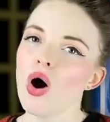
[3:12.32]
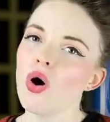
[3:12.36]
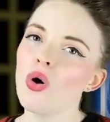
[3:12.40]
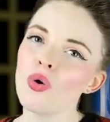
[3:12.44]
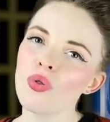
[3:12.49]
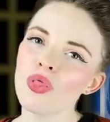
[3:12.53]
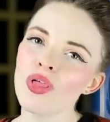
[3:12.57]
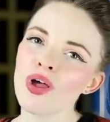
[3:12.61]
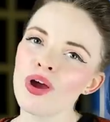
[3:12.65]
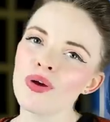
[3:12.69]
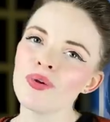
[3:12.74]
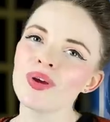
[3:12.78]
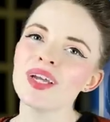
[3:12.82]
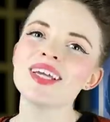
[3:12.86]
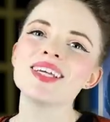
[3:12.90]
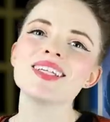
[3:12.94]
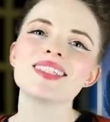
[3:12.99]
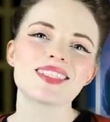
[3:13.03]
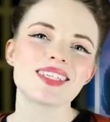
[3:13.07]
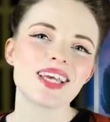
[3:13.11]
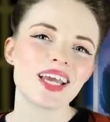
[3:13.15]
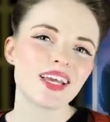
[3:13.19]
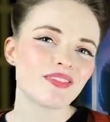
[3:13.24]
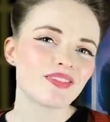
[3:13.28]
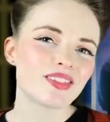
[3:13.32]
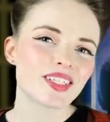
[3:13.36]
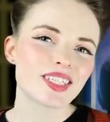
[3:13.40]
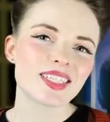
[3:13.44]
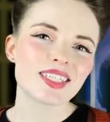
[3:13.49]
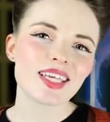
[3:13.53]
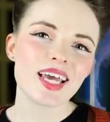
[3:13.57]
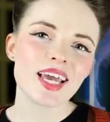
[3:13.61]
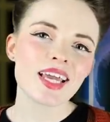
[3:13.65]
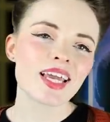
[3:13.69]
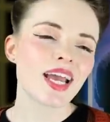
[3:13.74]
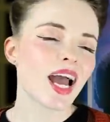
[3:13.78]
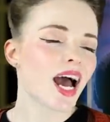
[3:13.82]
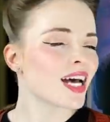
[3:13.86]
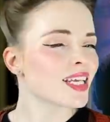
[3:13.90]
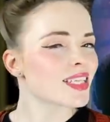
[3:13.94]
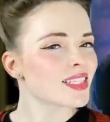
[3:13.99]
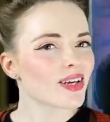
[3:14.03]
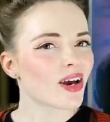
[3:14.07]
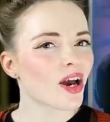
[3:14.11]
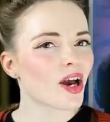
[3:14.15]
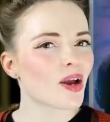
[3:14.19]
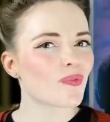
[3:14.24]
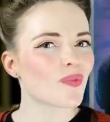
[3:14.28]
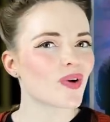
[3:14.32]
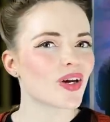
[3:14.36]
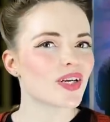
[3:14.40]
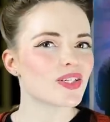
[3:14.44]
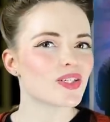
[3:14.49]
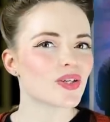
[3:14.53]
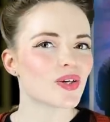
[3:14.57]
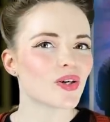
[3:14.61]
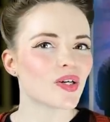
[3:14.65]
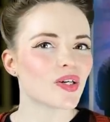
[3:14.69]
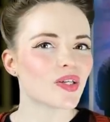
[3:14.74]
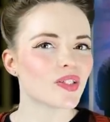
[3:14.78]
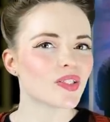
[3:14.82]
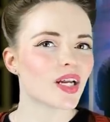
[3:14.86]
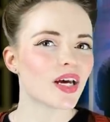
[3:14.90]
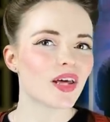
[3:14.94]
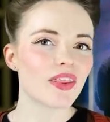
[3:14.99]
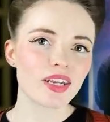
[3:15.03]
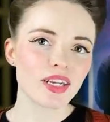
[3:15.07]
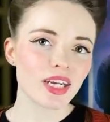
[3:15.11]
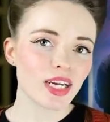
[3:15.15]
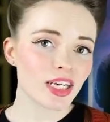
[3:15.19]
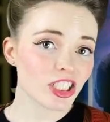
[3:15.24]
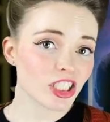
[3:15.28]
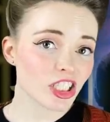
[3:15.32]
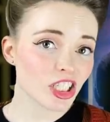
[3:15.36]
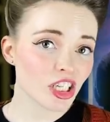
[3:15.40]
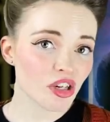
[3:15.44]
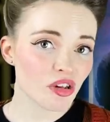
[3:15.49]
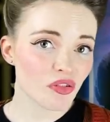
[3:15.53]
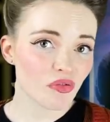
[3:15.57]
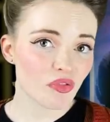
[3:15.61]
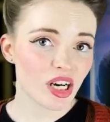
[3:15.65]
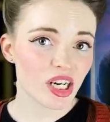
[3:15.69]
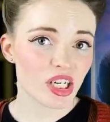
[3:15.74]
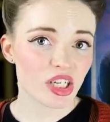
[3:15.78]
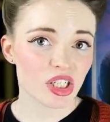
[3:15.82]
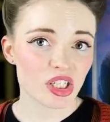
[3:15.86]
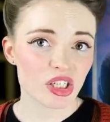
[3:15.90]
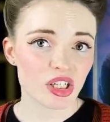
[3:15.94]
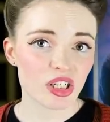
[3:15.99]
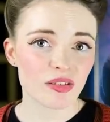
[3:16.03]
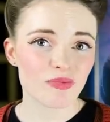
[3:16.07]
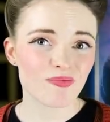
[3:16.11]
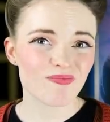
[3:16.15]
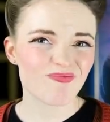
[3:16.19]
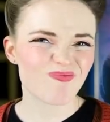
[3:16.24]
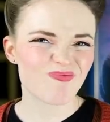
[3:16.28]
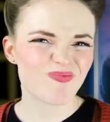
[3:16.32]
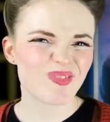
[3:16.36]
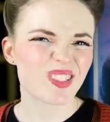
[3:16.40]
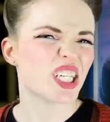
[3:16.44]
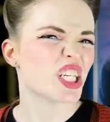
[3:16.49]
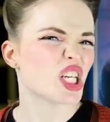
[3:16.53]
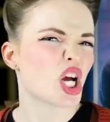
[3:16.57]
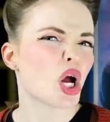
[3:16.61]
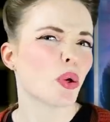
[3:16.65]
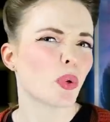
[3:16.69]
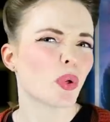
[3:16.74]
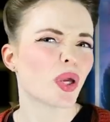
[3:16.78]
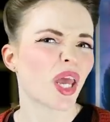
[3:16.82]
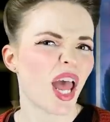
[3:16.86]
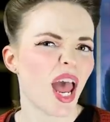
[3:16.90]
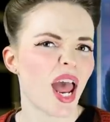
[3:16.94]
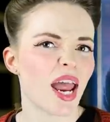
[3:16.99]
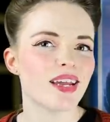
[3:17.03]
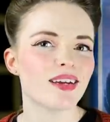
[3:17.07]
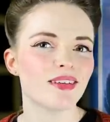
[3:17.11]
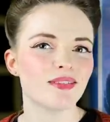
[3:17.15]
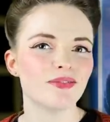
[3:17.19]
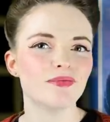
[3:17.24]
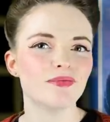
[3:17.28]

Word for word: Although it's safe to say, as time went on, the next generation did okay.